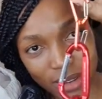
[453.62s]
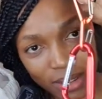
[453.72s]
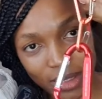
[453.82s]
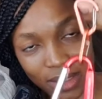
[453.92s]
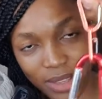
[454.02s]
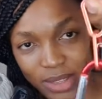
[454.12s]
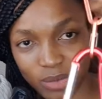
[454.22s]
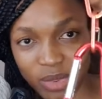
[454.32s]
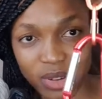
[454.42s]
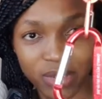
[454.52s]
These
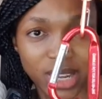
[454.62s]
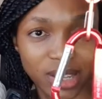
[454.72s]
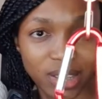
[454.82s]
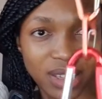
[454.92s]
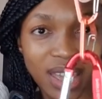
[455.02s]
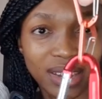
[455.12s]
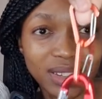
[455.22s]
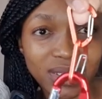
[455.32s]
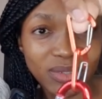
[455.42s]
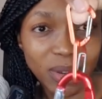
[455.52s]
were really
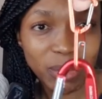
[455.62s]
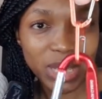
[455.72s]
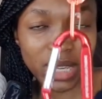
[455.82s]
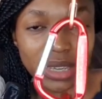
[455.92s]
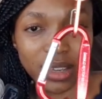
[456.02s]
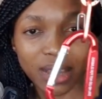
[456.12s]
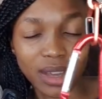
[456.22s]
handy for me.